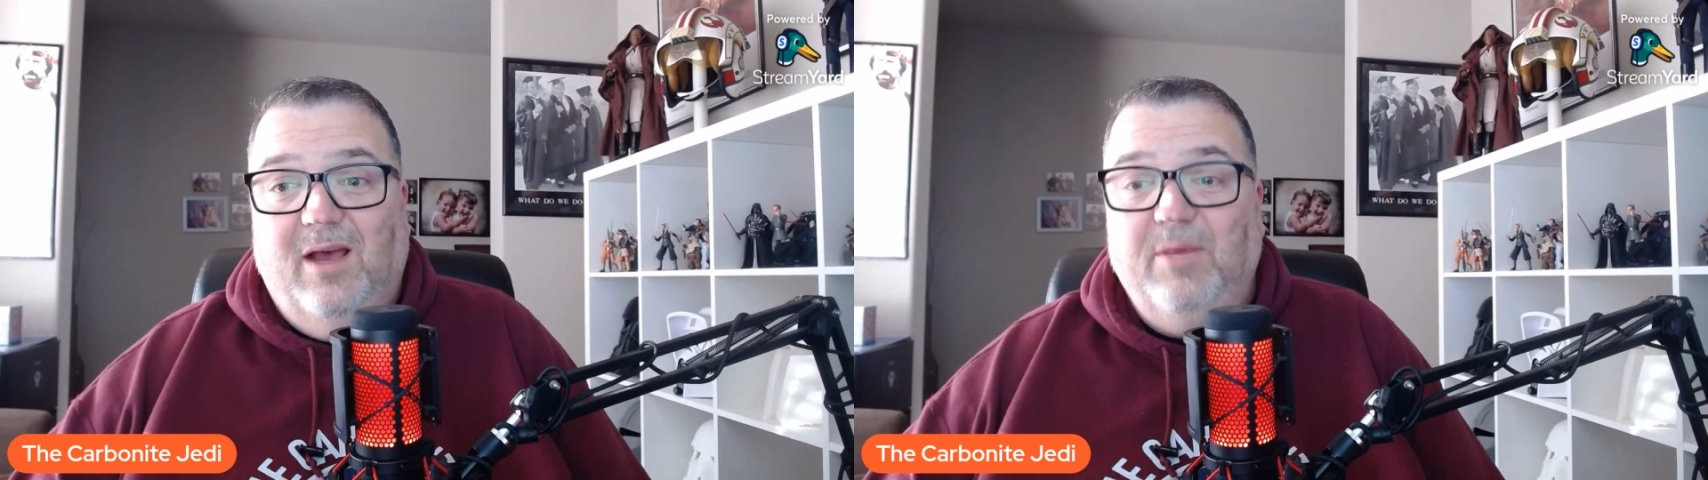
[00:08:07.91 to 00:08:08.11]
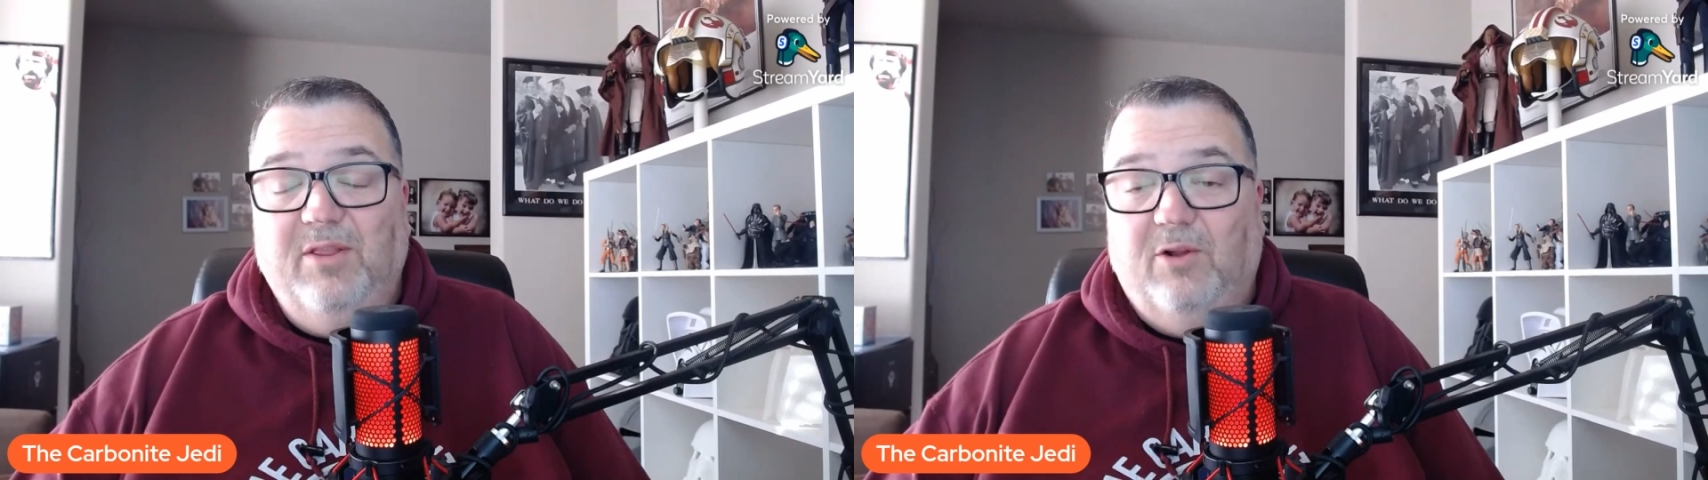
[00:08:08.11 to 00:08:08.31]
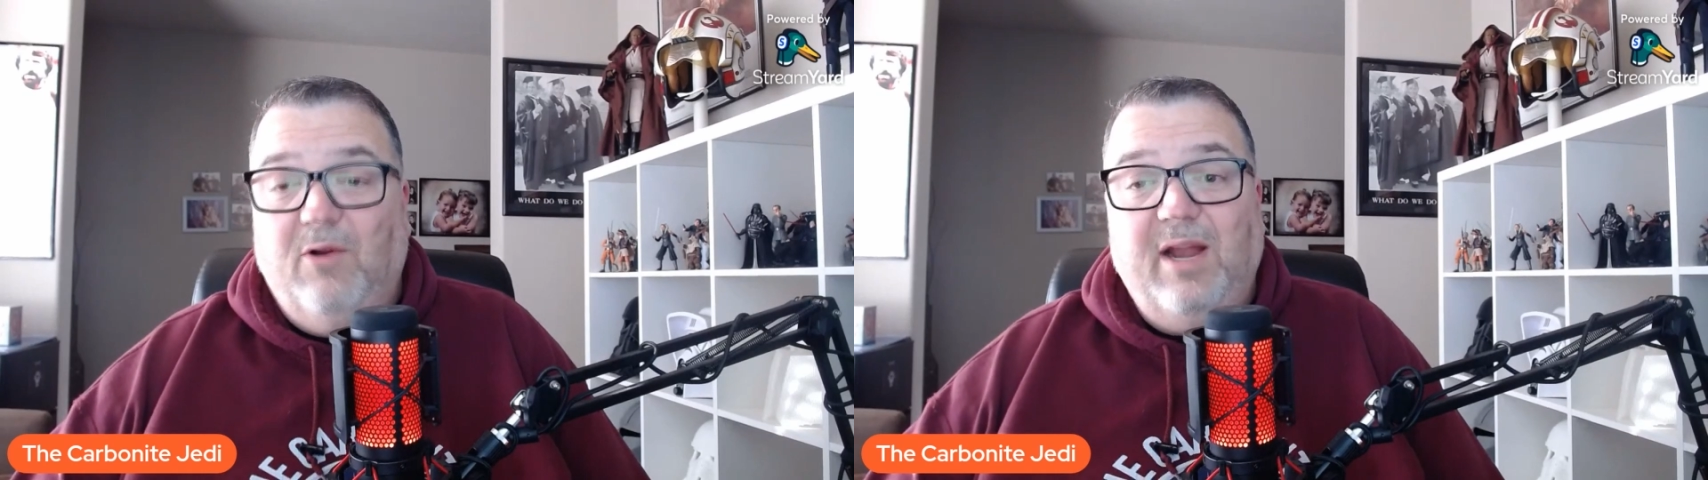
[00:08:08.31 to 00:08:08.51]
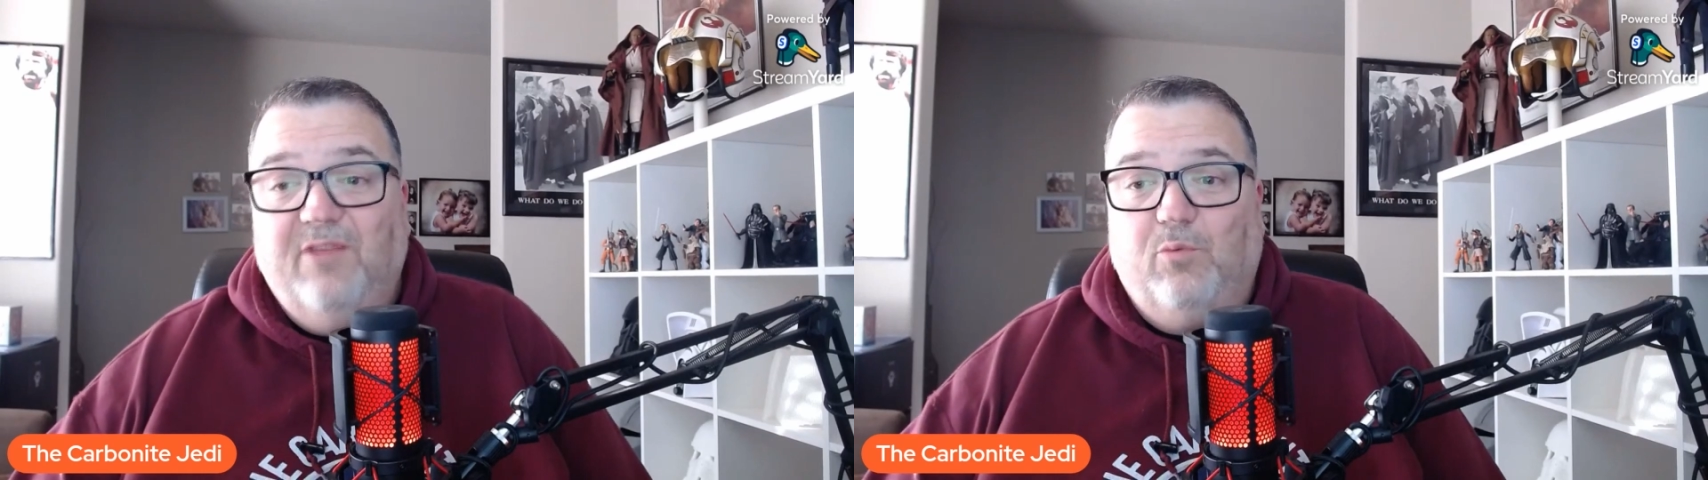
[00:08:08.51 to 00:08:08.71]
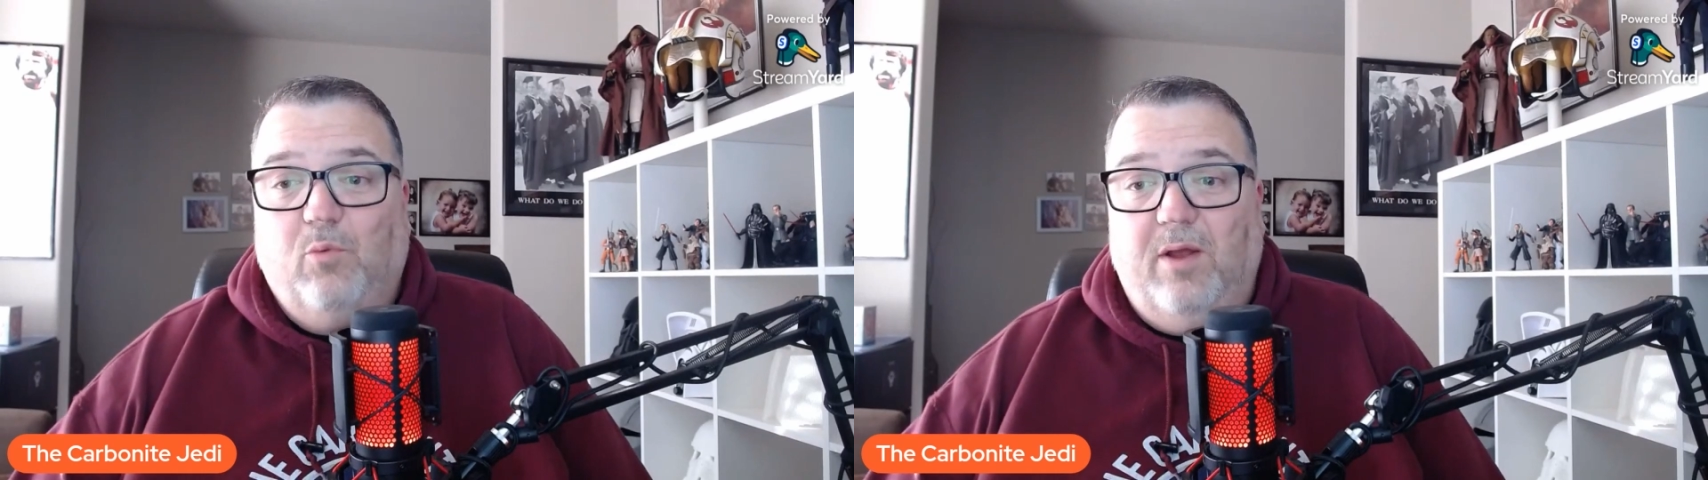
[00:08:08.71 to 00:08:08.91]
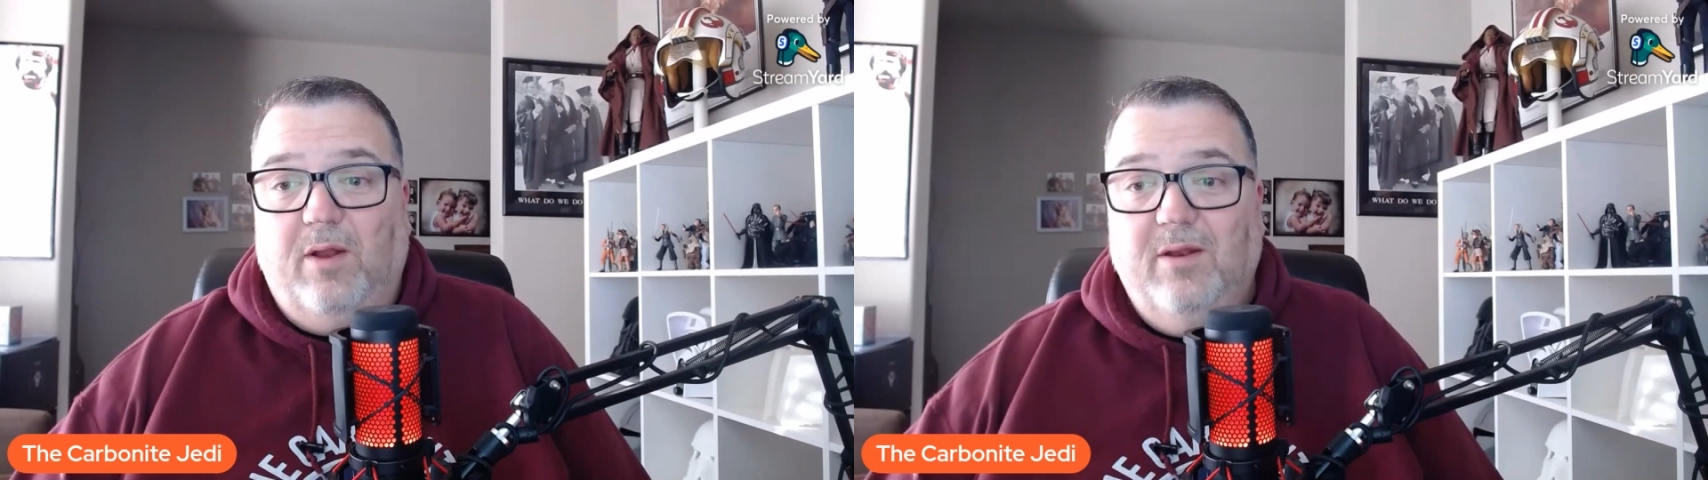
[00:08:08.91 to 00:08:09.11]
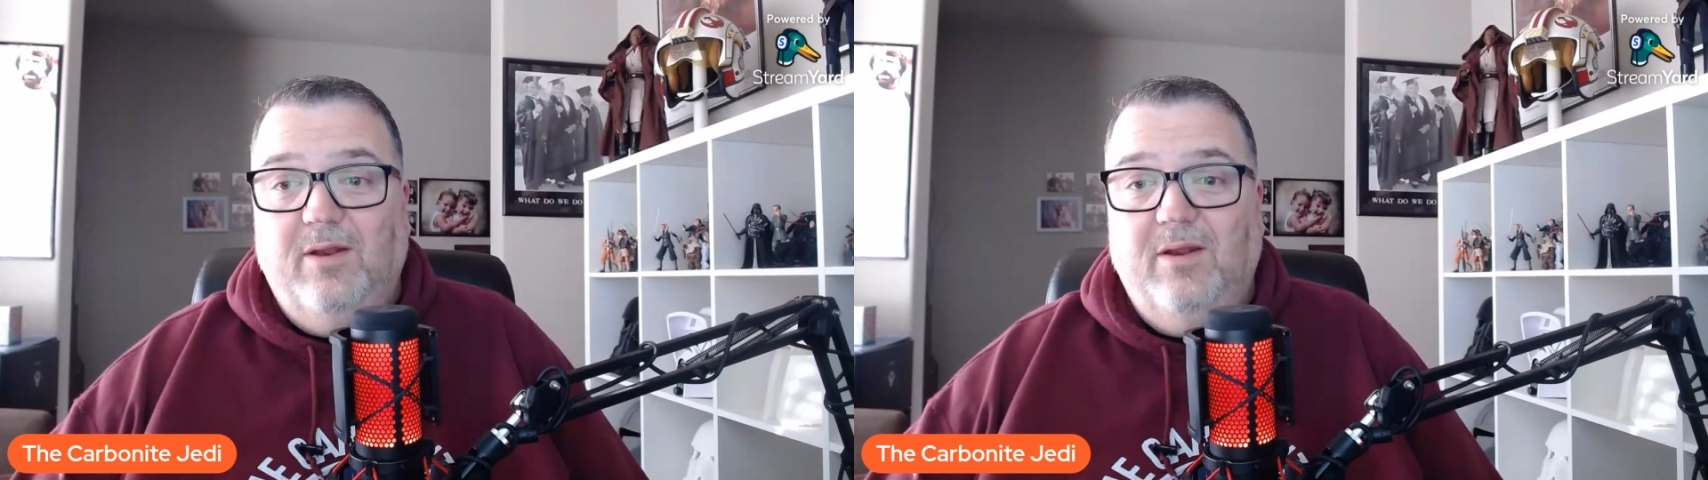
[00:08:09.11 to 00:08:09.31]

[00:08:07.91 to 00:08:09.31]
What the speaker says: I mean, the greatest one.